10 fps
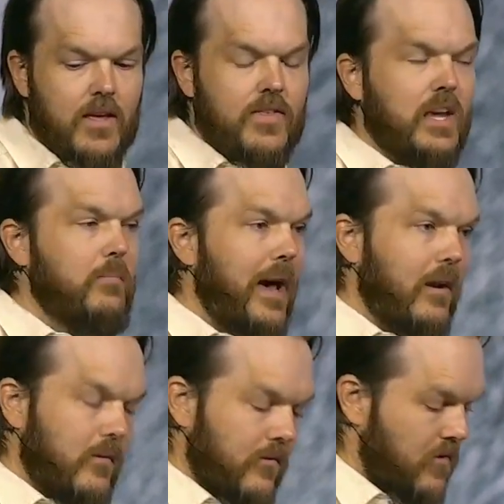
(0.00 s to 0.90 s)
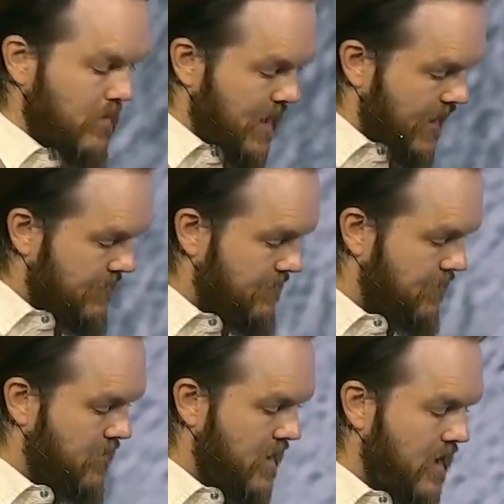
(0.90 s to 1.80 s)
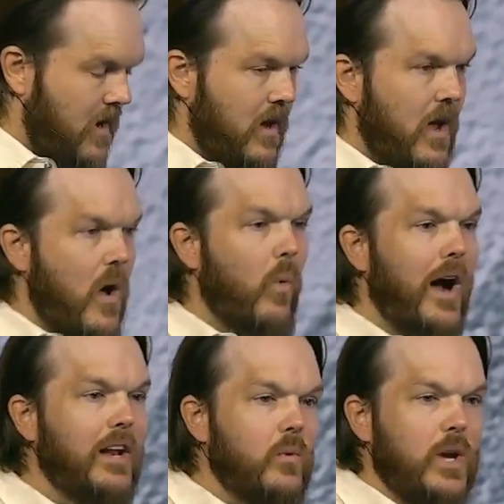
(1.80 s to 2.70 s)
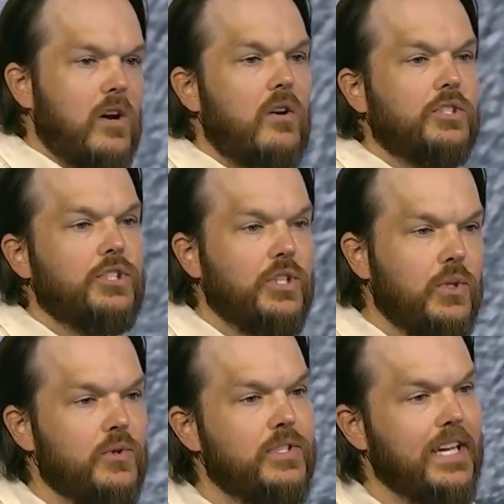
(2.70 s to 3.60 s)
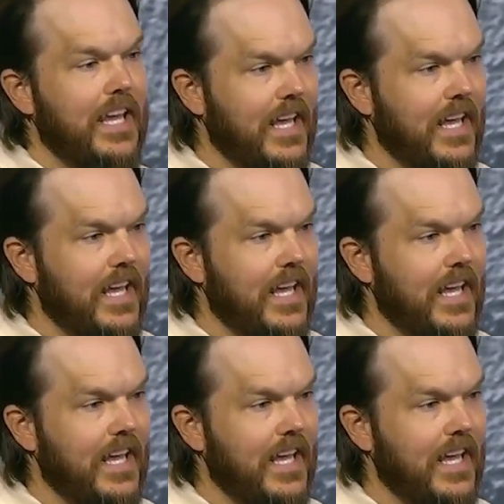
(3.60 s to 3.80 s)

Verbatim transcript: Think about it for a minute. Why did we all choose to